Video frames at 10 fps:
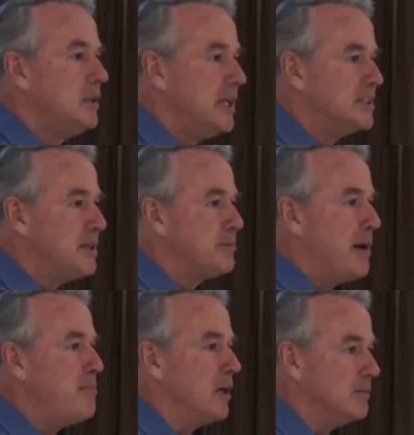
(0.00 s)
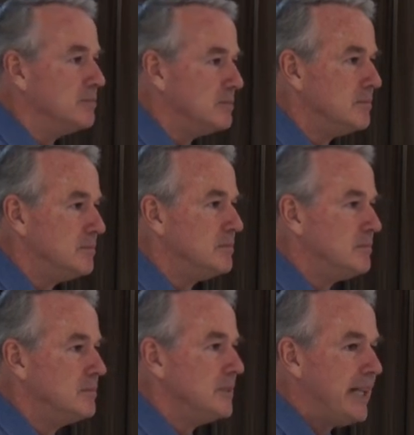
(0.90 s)
in September.
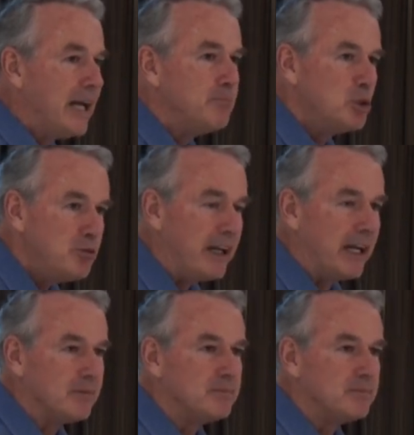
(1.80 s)
Get moving,